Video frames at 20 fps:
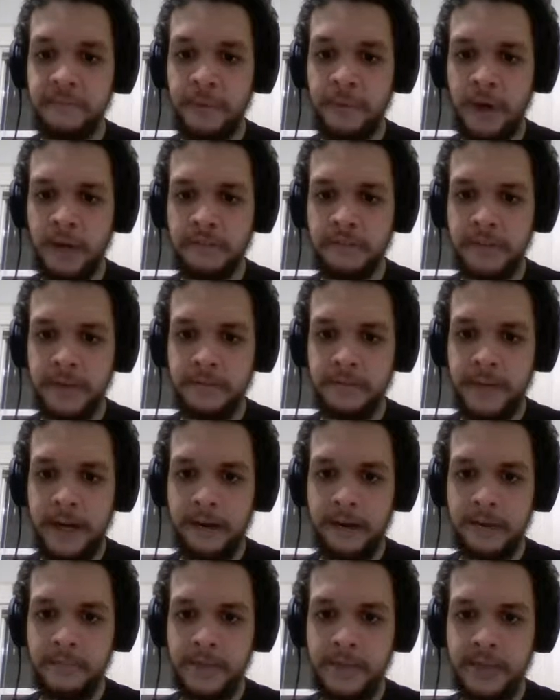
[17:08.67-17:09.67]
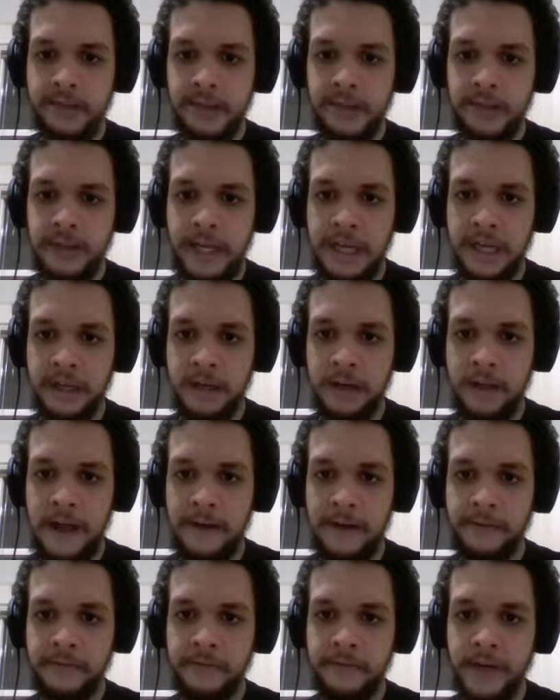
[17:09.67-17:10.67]
of Prosperous Pirates because unlike
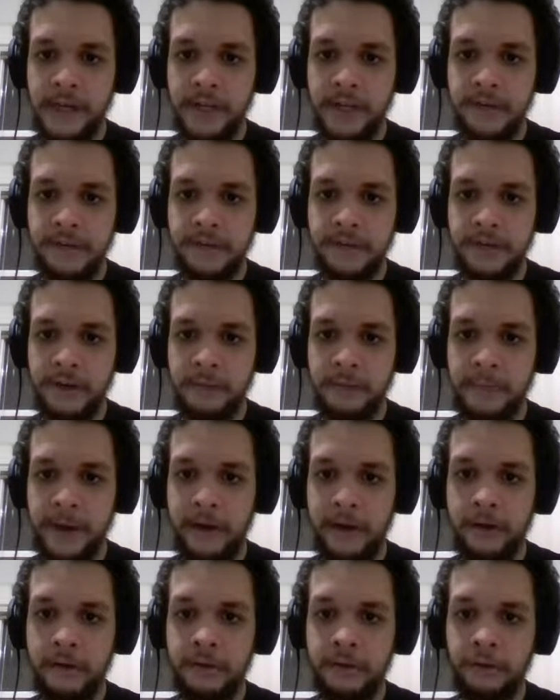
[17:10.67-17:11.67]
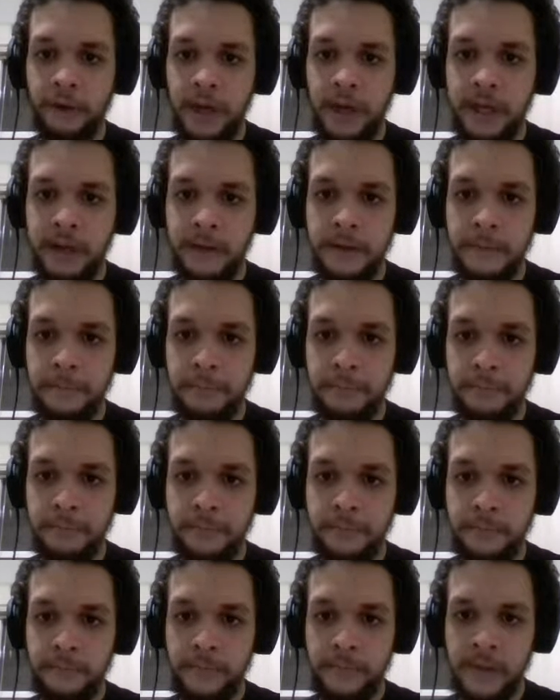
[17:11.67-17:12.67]
Cloud of Fairies or Peregrine Drake,
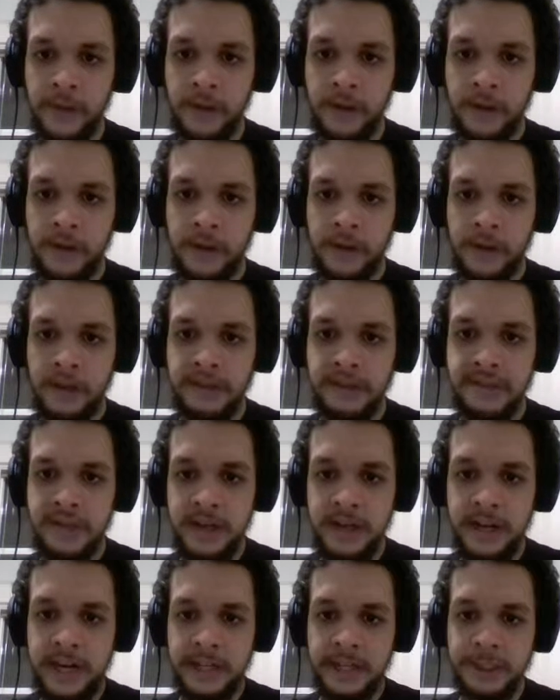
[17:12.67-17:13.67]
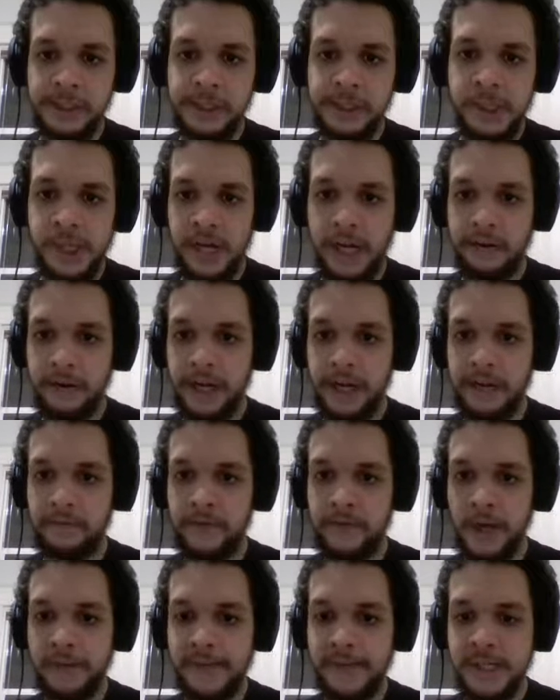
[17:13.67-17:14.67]
it's not actually generating
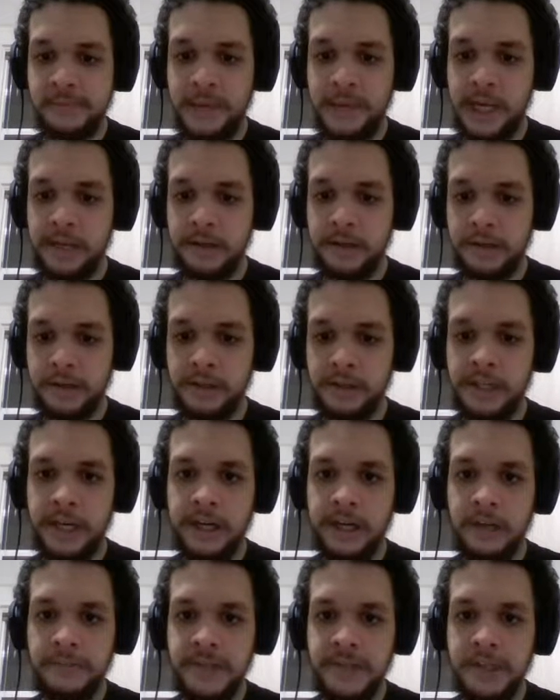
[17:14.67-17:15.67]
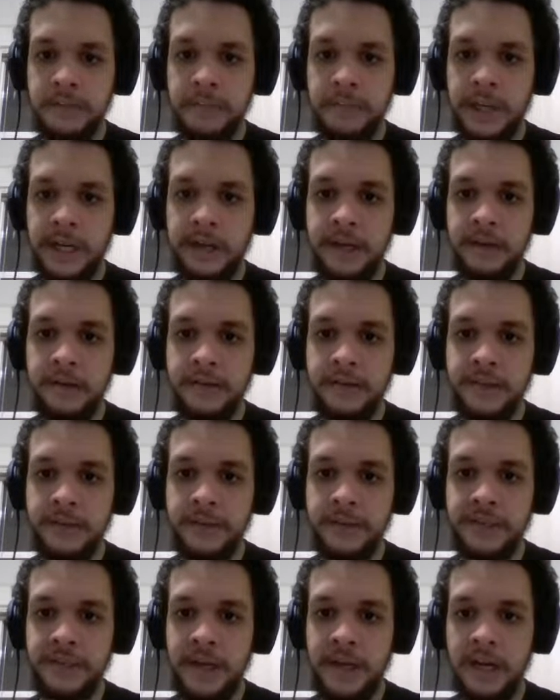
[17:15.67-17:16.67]
very much mana the turn that it comes into play, so
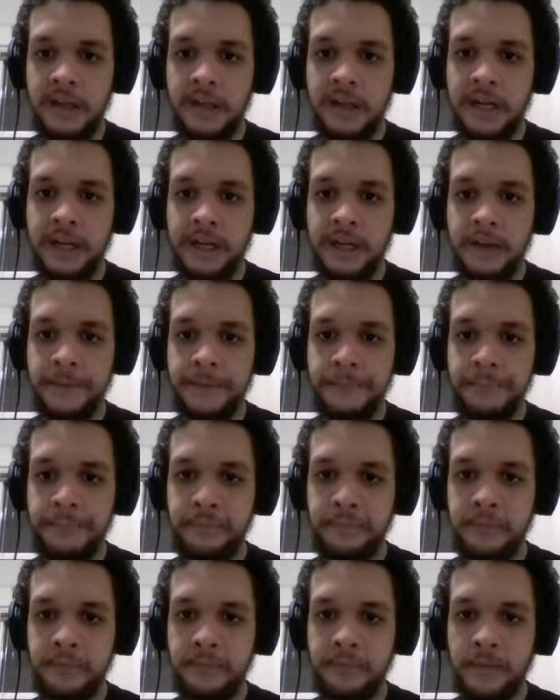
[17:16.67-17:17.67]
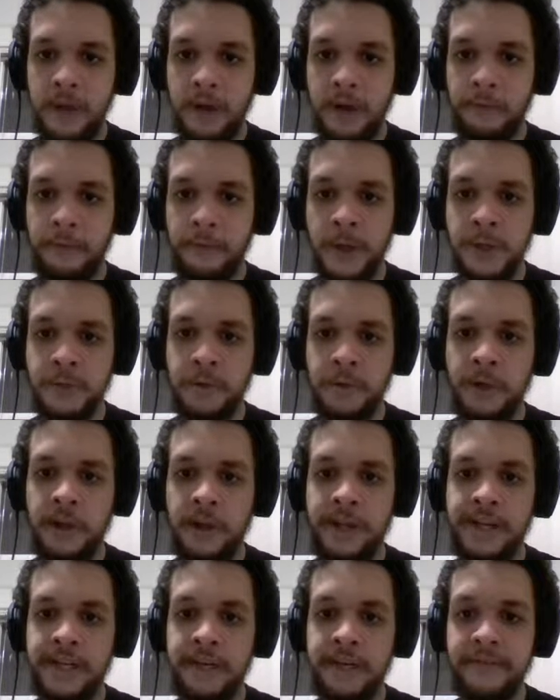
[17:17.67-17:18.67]
it's not like a ritual
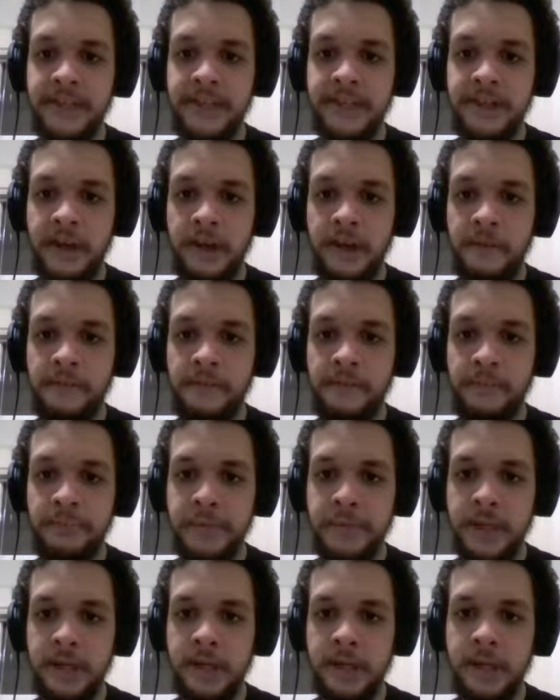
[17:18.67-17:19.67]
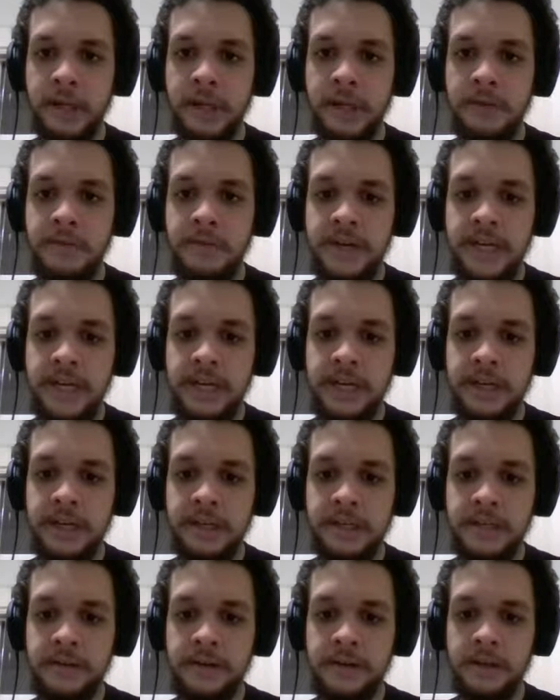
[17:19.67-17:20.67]
in and of itself. You need
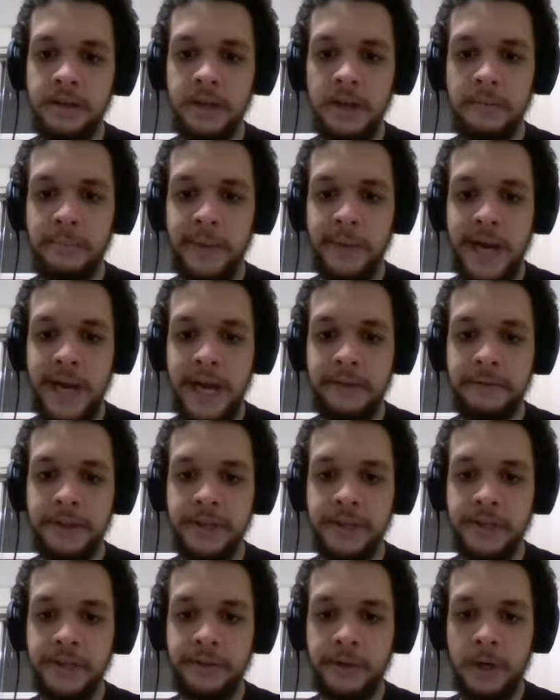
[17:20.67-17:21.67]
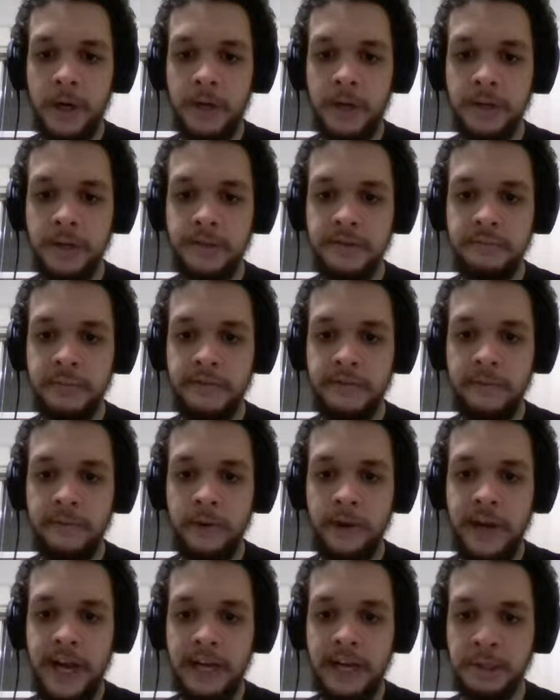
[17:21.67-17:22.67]
it to combine with the other cards
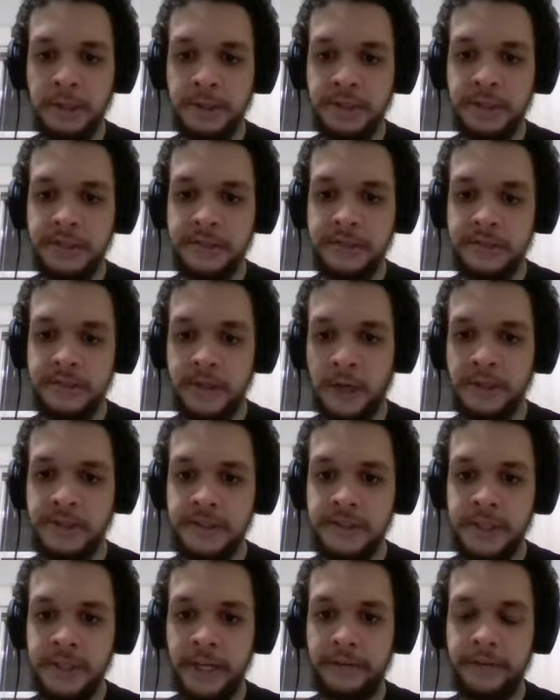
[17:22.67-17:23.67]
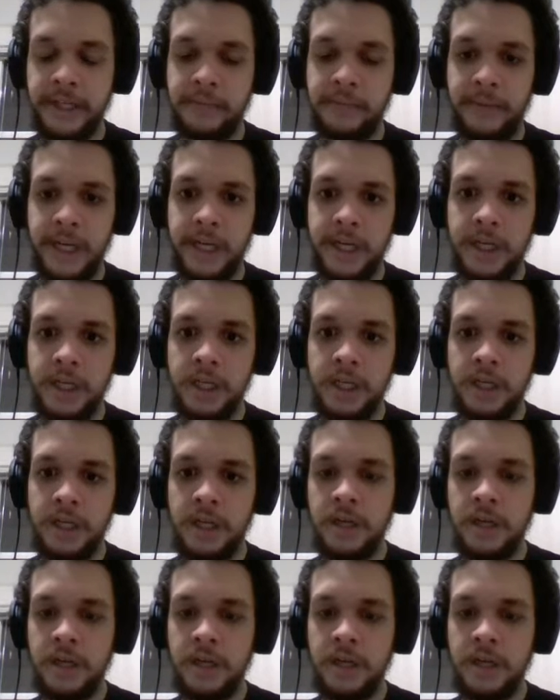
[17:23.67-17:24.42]
before it actually starts generating mana.